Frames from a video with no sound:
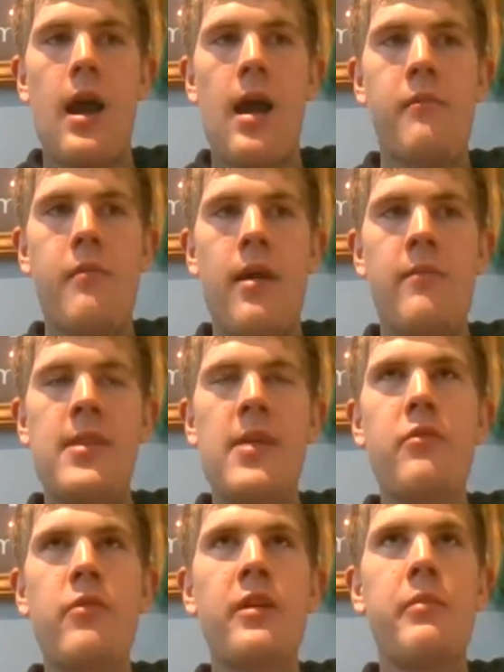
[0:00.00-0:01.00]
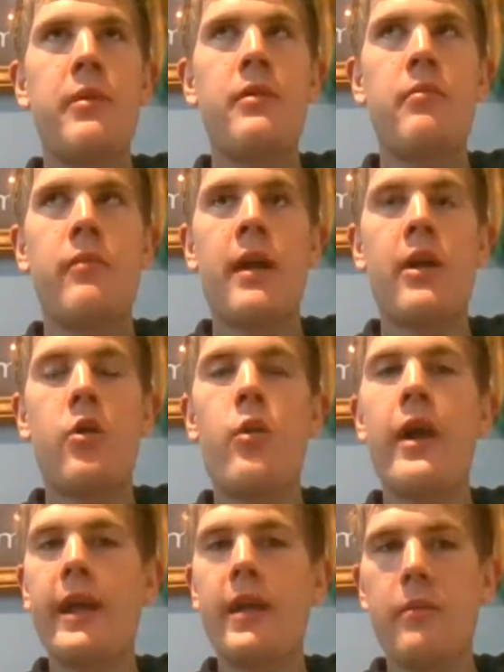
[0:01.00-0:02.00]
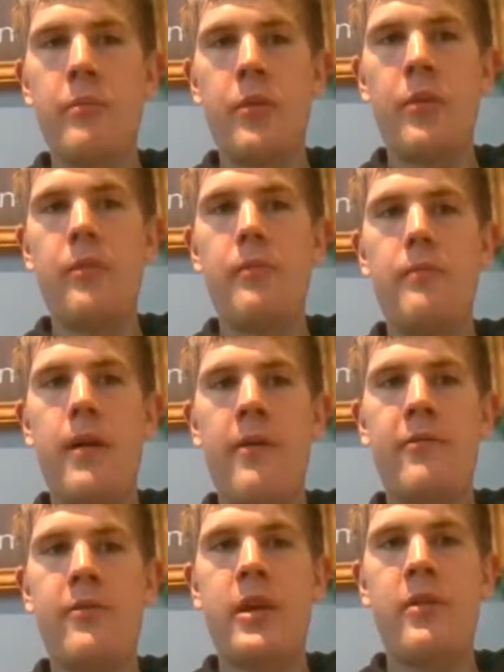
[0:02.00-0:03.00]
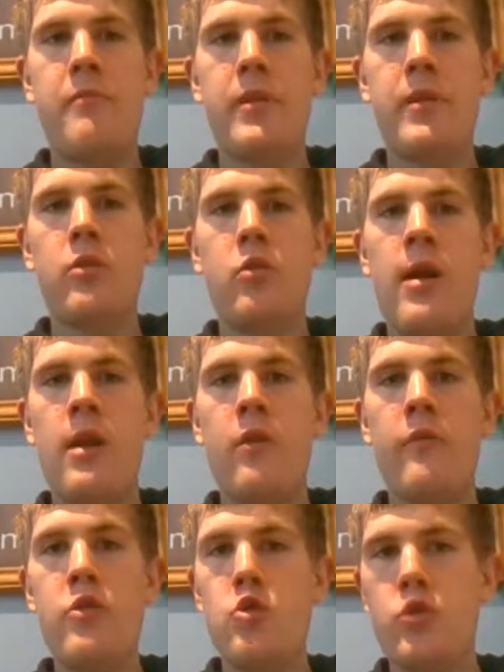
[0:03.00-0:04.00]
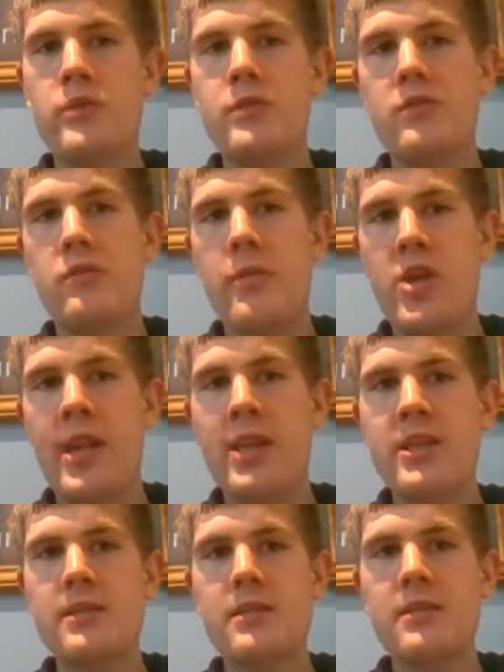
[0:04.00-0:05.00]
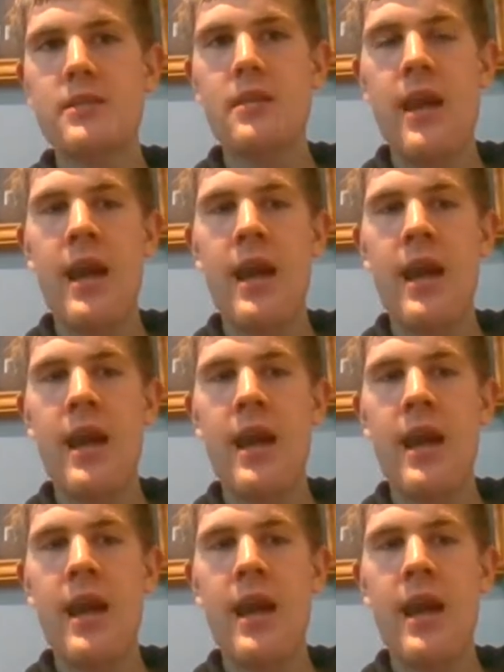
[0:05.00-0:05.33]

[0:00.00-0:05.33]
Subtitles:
I've never really been that quick, but I've kind of built quite a lot of endurance for my challenges.